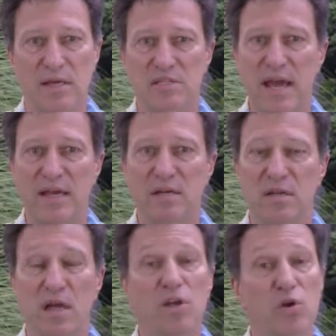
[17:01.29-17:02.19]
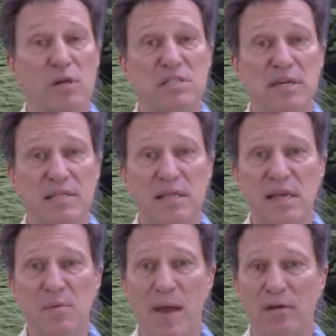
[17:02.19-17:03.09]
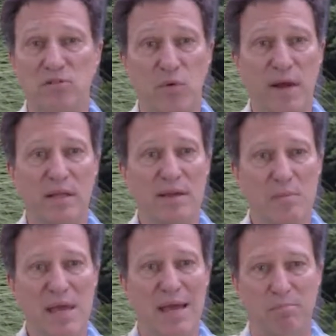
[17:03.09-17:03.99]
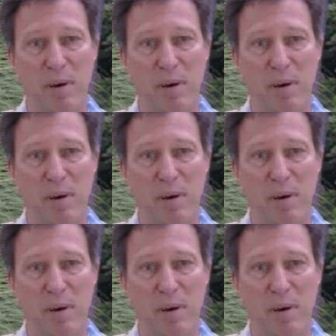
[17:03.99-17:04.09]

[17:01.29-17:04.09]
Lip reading: Second, you can send an email directly to me at